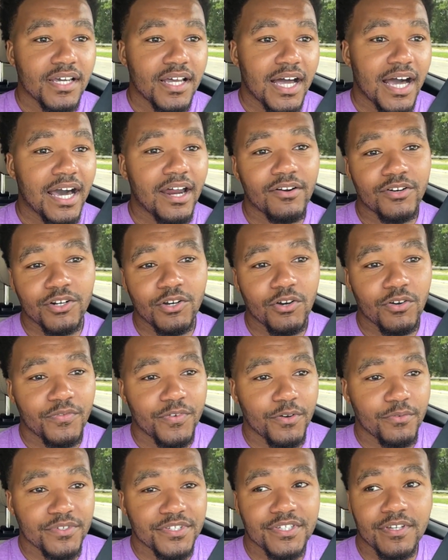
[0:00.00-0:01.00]
I don't know
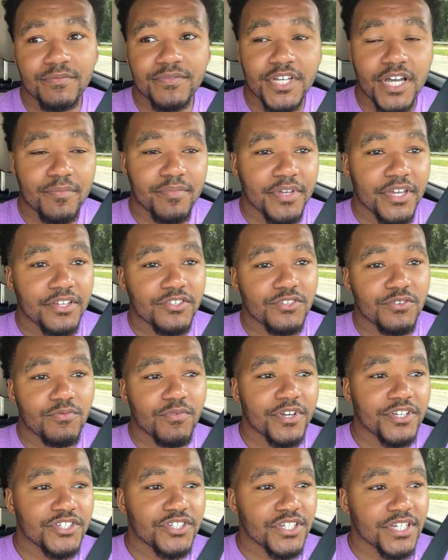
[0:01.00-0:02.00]
if it was some type of
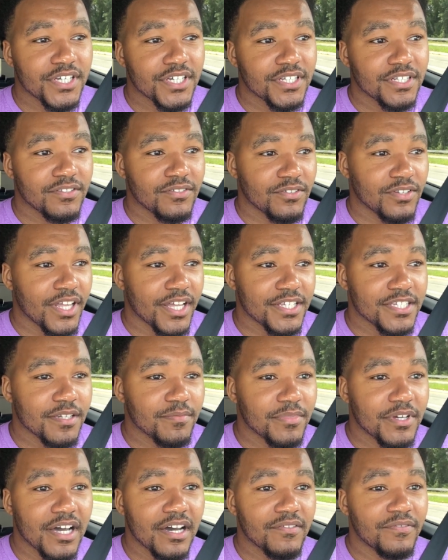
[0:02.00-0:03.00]
intuition or like
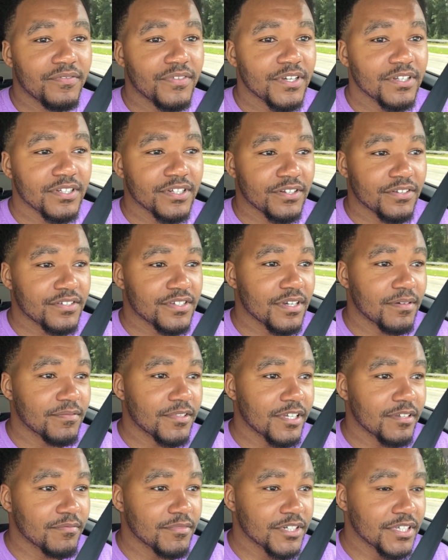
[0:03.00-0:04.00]
some gut feeling or
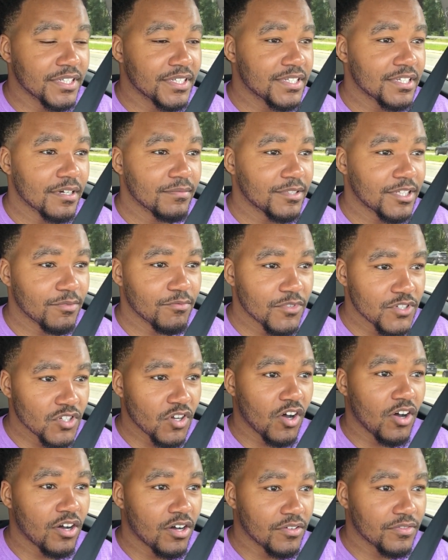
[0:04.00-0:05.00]
something but something was
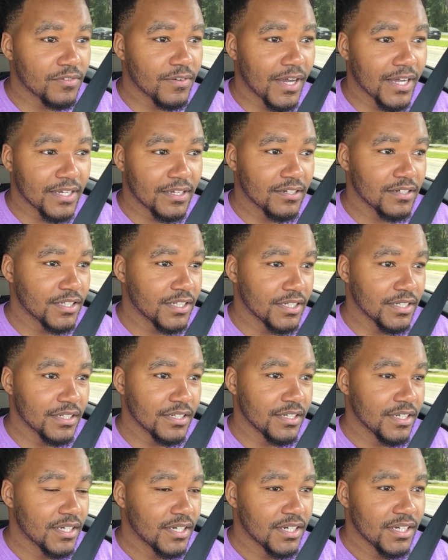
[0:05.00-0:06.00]
off I
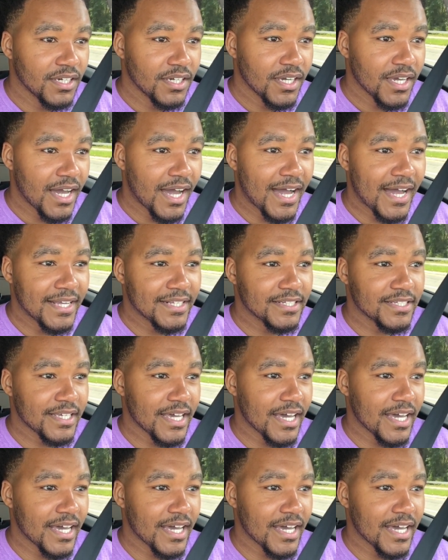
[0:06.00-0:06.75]
couldn't I just